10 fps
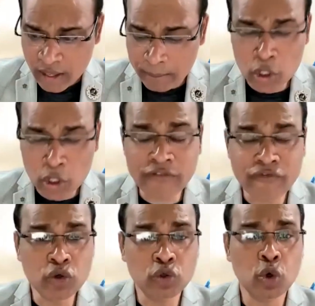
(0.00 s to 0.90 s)
Because
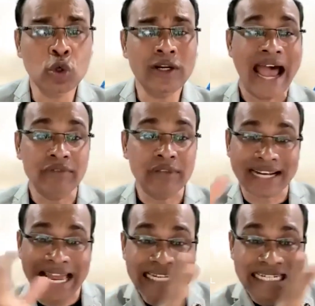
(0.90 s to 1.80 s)
if you don't have the
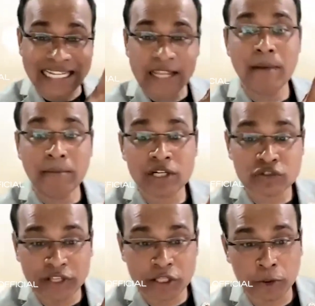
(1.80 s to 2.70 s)
right team
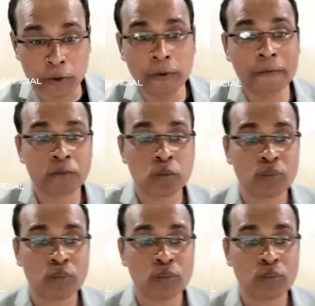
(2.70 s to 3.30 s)
members with you,